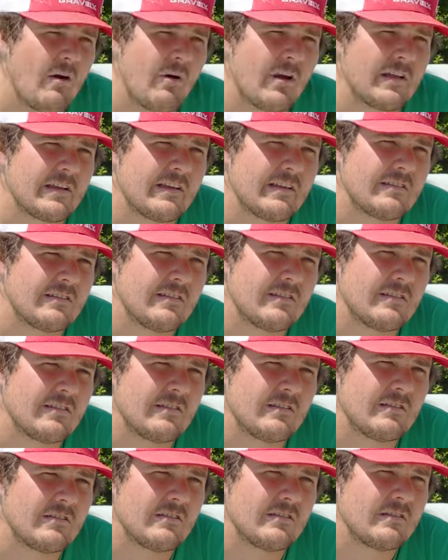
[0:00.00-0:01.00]
I want to get
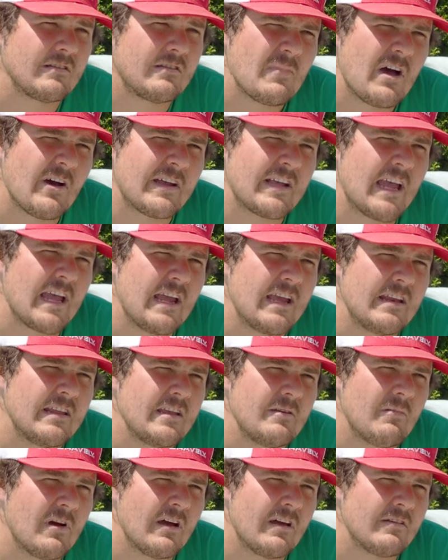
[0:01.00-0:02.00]
to by like
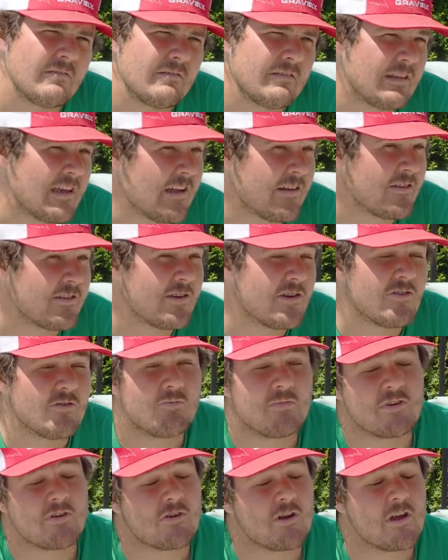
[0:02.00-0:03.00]
80 by the end of the year
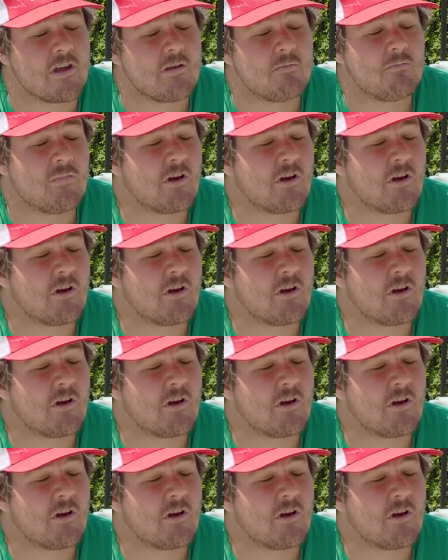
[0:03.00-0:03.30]
would be great.